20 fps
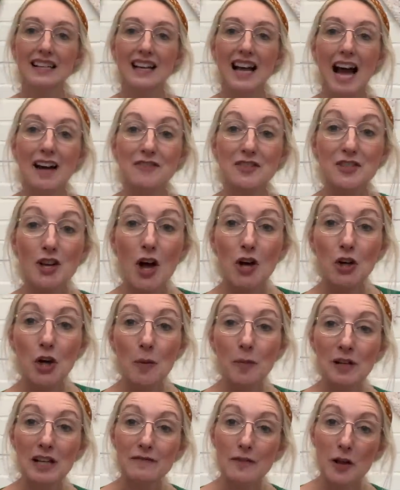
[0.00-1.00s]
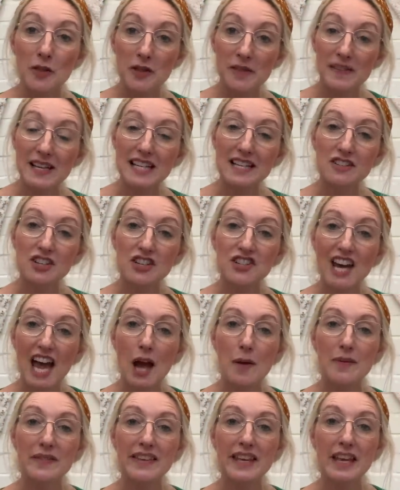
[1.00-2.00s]
I've just got a couple of other things to share
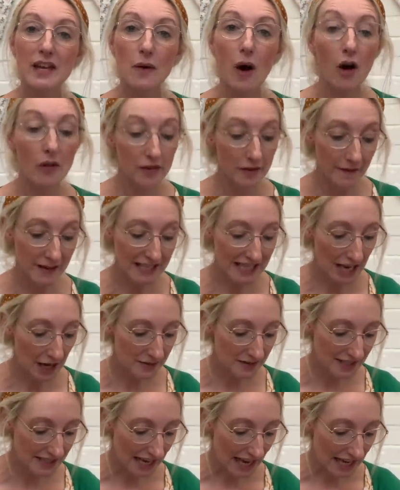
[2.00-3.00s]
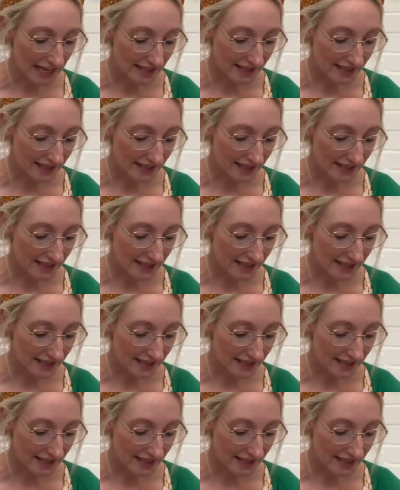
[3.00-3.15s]
with you on the video today.